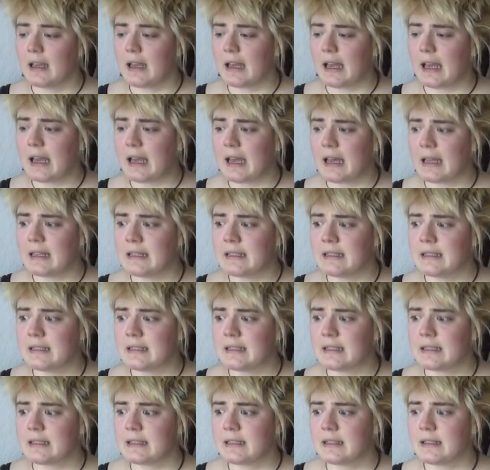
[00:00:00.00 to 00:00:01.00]

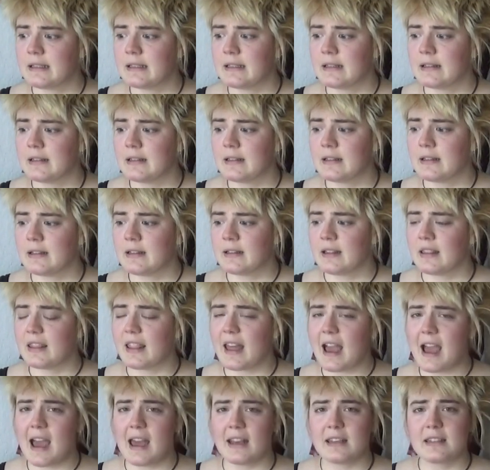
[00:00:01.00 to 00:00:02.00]
and
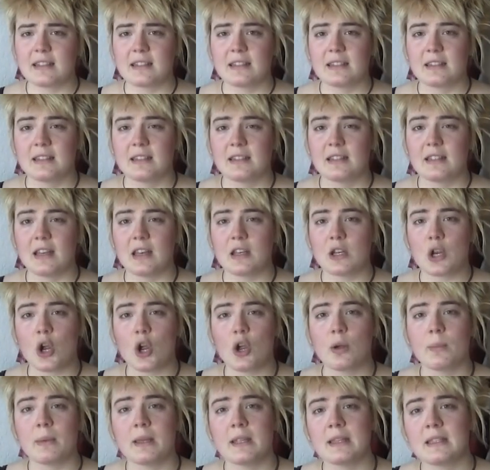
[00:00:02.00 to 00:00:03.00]
that
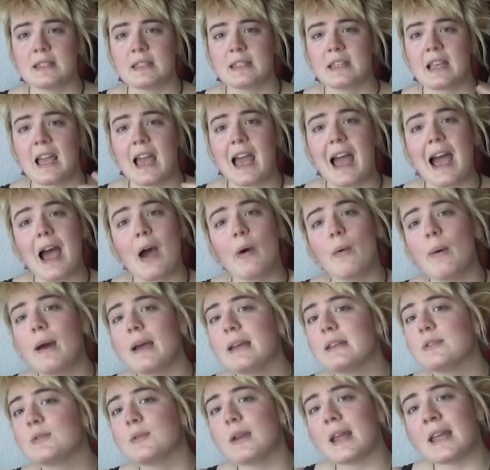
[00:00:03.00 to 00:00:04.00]
determines how I
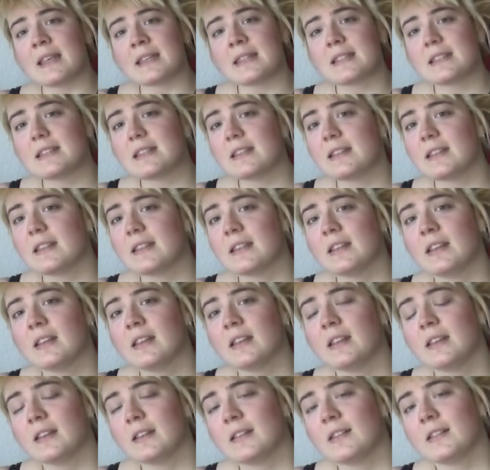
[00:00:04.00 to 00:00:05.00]
dress
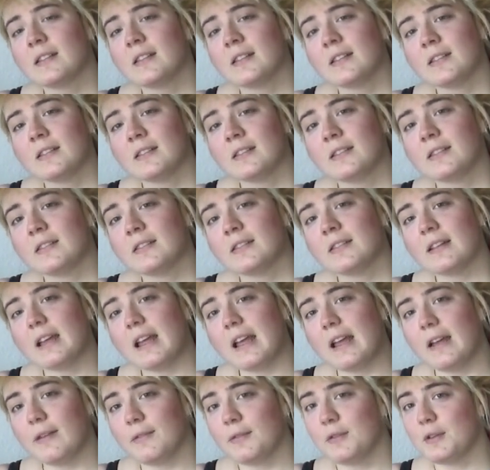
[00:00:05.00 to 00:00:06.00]

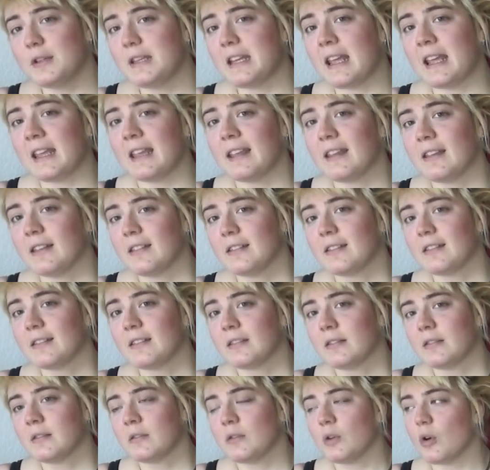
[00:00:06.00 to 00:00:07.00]
every day,
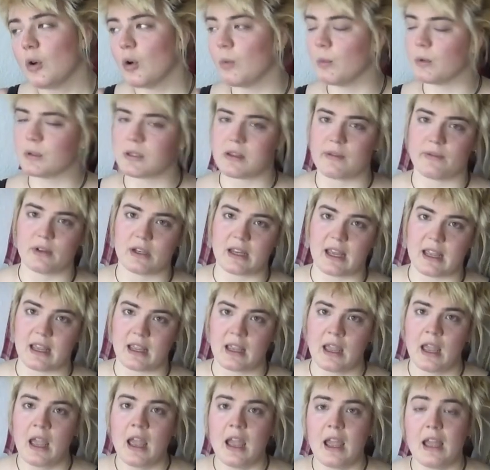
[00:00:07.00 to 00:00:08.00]
almost every day.
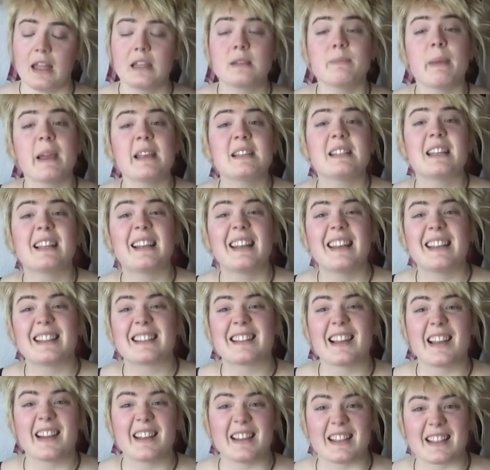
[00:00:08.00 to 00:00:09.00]
It's basically a
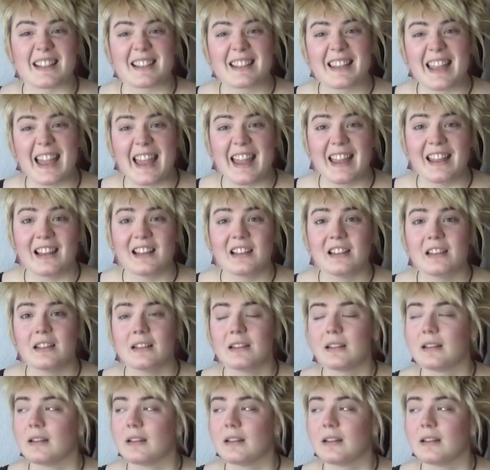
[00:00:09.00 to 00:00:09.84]
sliding scale,